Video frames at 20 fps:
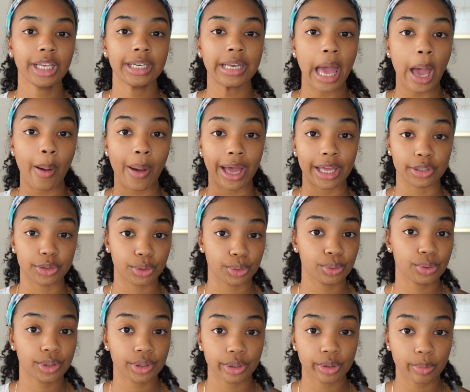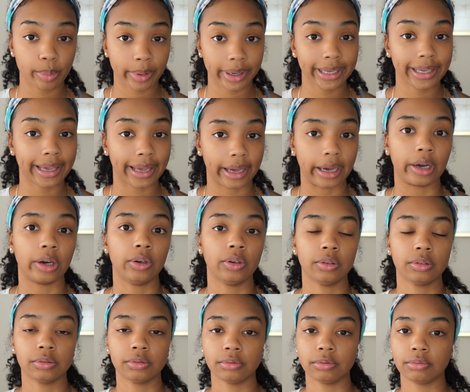Now, I do still break out.